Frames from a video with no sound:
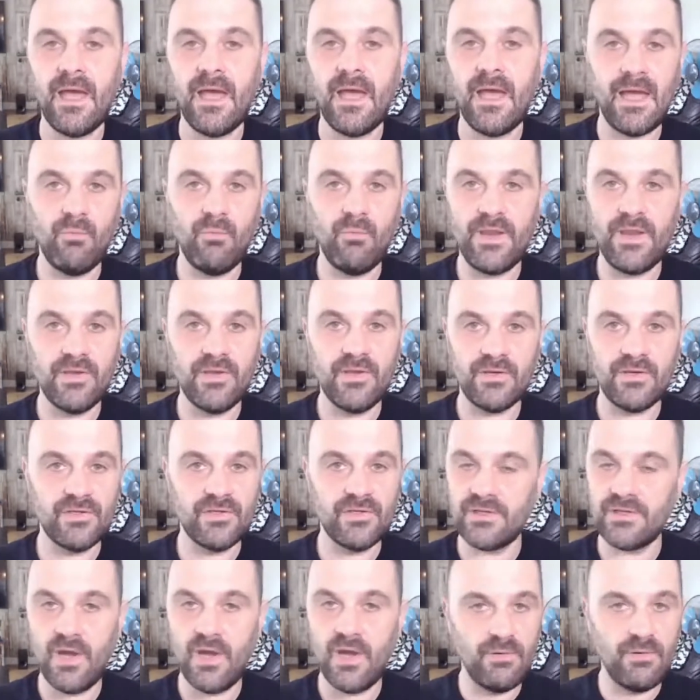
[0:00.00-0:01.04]
and where you can
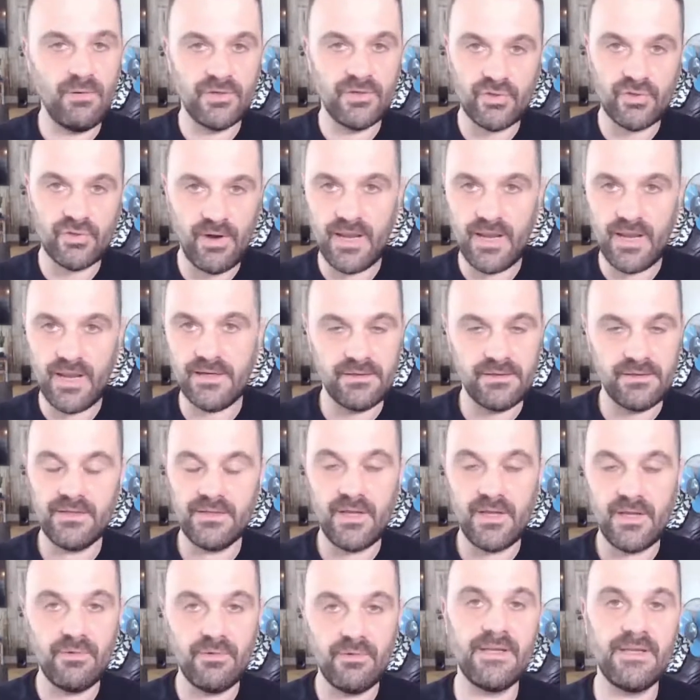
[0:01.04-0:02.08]
just go and trade and you
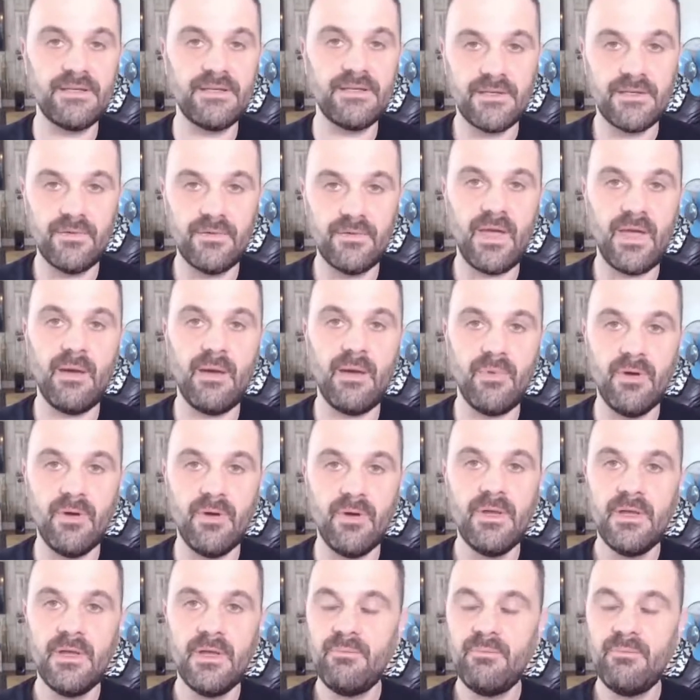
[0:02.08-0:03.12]
don't need to do that.
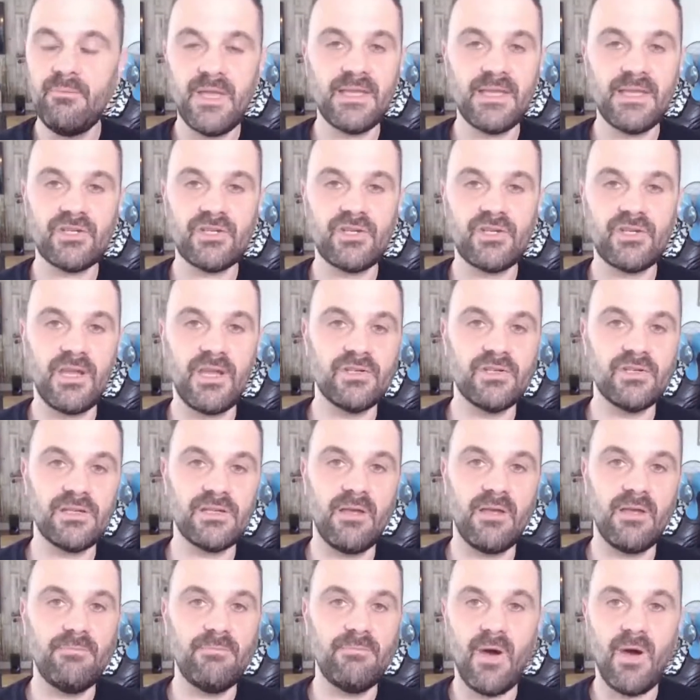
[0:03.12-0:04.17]
But big exchanges
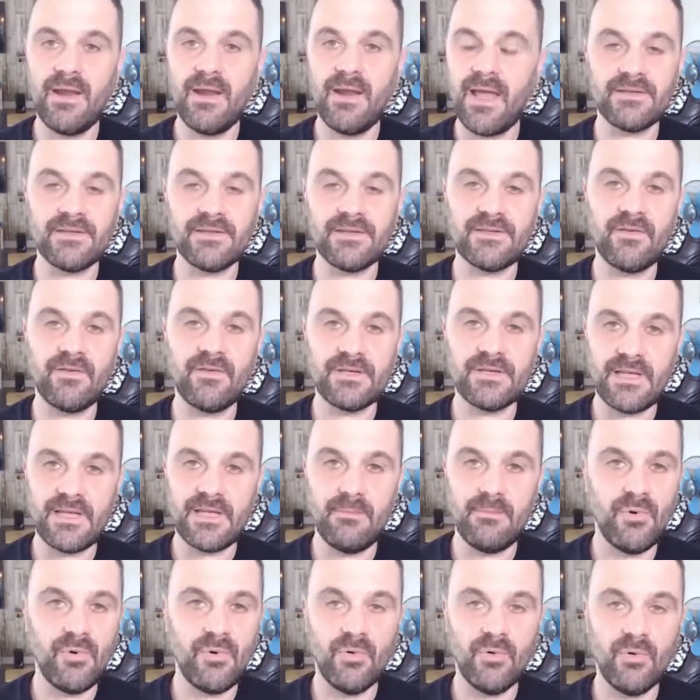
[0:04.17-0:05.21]
like Binance, for
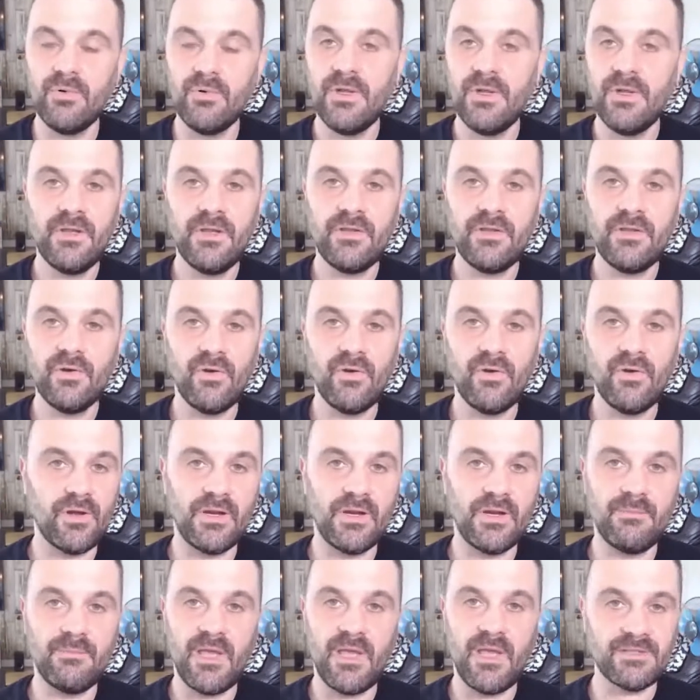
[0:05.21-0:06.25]
example, you're not going
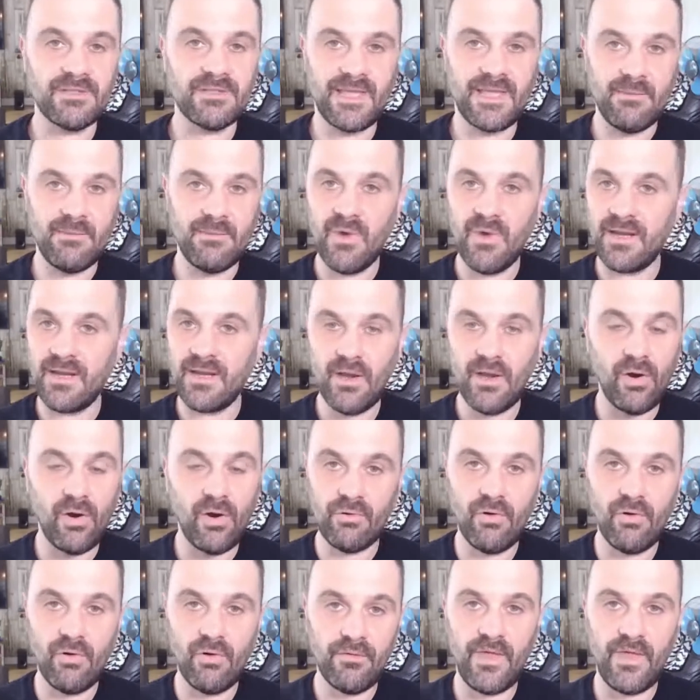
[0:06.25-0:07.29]
to be able to get money on
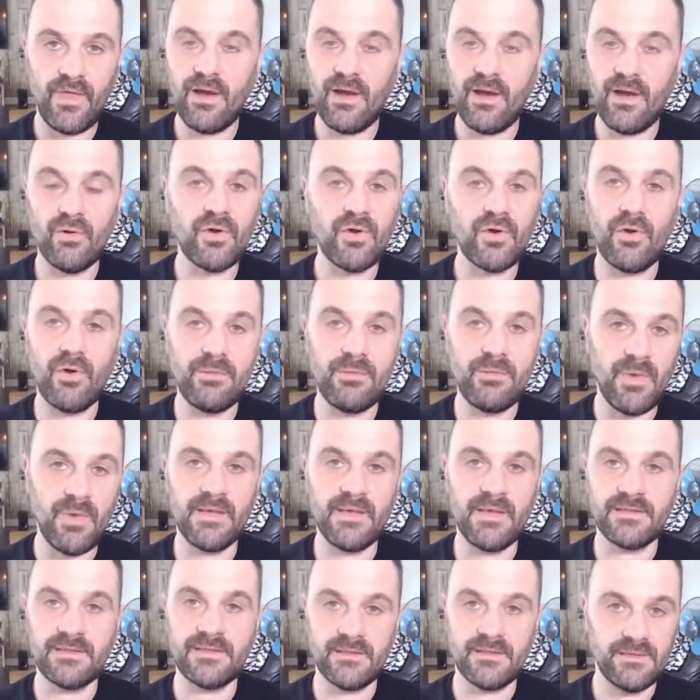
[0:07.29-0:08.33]
or off that, or
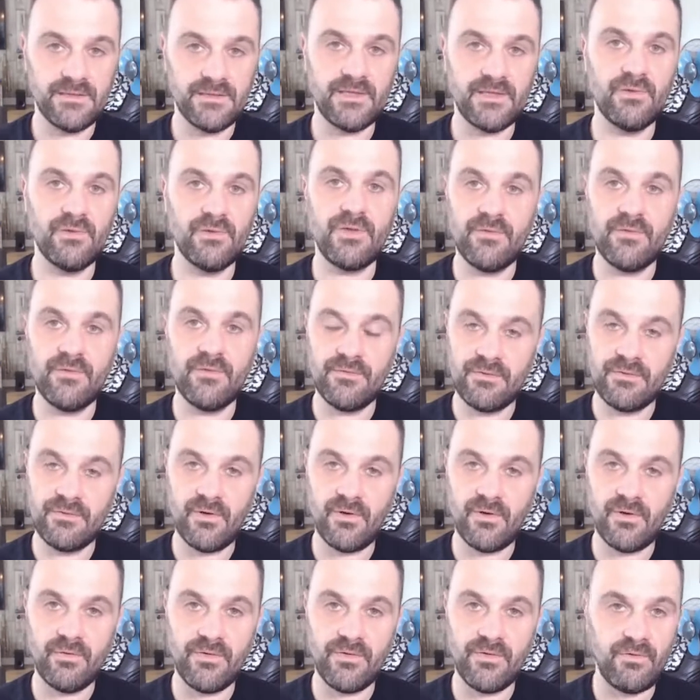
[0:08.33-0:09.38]
Coinbase, until you've
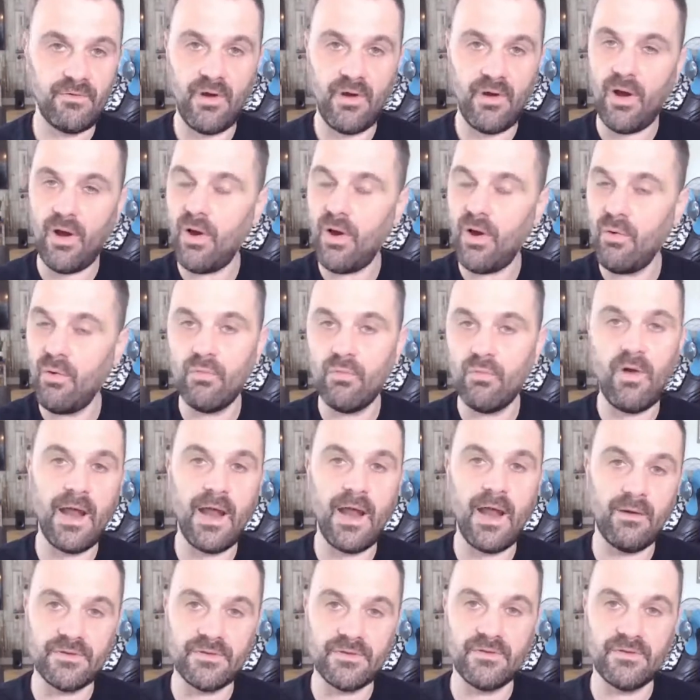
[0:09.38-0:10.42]
gone through a whole
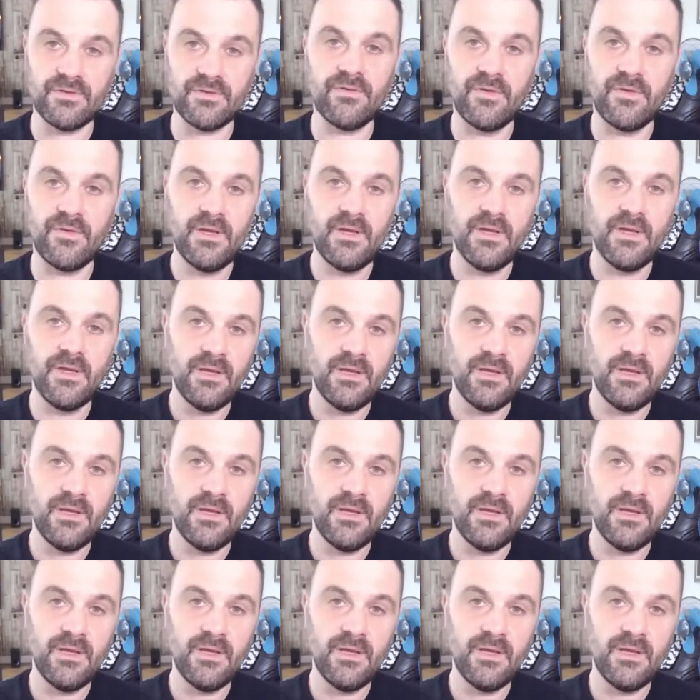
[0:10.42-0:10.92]
round of